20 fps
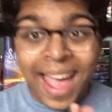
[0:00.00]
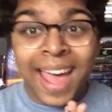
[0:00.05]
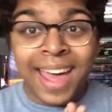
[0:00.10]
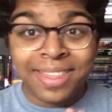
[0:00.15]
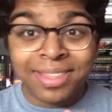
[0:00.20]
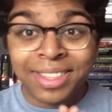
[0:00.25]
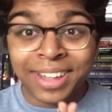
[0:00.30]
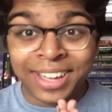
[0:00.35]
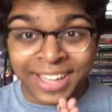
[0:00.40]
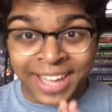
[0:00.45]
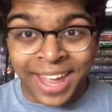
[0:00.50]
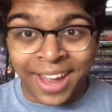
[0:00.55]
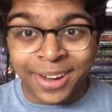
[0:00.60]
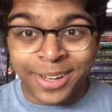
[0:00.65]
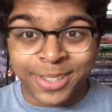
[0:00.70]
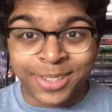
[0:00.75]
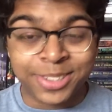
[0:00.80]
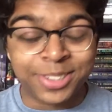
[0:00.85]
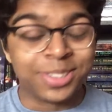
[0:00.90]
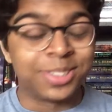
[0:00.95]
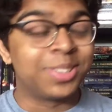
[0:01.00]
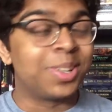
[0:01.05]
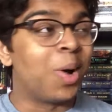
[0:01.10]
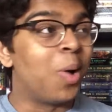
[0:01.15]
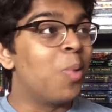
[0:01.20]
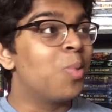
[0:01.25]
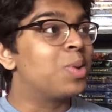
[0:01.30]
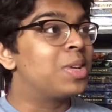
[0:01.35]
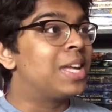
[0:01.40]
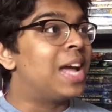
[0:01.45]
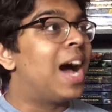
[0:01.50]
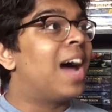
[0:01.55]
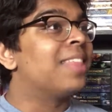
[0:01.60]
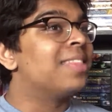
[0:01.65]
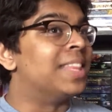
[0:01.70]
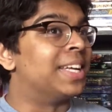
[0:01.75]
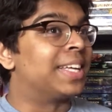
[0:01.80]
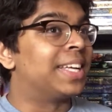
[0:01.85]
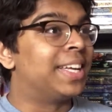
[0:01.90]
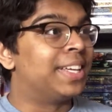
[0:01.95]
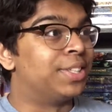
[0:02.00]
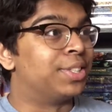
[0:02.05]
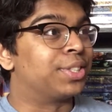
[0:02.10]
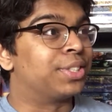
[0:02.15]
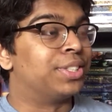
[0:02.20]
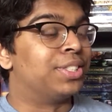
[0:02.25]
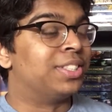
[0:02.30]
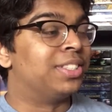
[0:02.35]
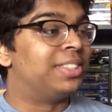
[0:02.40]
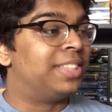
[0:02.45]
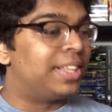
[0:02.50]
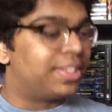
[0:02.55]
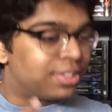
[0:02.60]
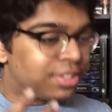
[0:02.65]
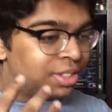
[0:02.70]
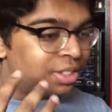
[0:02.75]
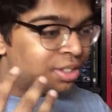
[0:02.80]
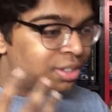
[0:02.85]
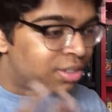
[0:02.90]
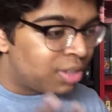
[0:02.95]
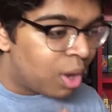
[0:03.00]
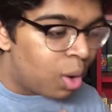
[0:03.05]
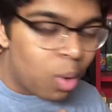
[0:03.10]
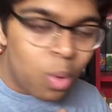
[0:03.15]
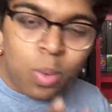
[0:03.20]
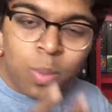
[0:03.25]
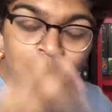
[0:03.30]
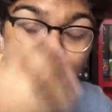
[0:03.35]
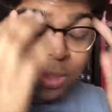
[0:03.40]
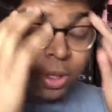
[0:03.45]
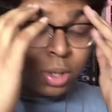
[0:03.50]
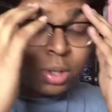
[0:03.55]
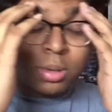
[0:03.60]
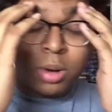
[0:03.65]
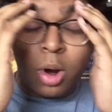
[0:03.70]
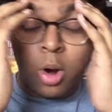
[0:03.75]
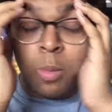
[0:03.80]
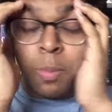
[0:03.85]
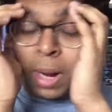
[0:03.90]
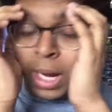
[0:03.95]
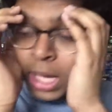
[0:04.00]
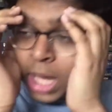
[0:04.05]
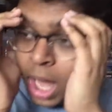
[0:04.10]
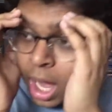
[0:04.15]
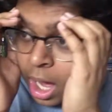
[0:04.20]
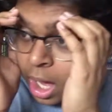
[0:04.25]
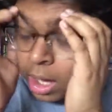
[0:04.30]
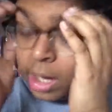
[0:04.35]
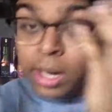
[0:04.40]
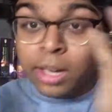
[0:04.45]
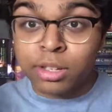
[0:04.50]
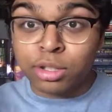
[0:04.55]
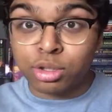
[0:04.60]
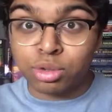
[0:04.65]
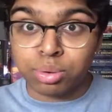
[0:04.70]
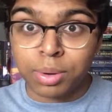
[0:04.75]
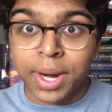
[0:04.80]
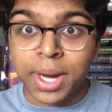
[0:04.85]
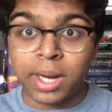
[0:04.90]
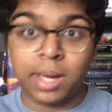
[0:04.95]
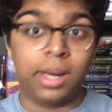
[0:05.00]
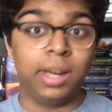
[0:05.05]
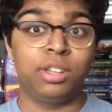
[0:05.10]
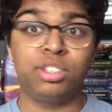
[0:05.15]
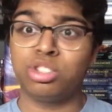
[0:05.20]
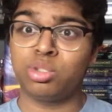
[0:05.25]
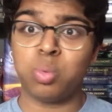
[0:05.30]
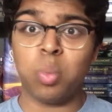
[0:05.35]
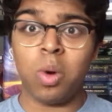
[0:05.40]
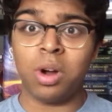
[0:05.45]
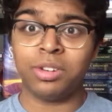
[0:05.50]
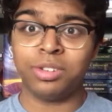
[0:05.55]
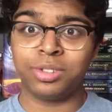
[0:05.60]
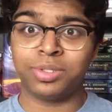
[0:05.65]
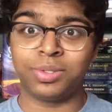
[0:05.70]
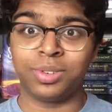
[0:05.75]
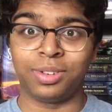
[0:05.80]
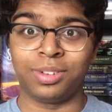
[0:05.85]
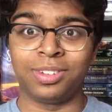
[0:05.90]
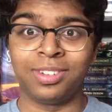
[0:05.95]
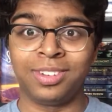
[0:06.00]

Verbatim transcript: And the characters, oh god, the characters. They're so... They're, oh my god, it's great. It's just wonderful.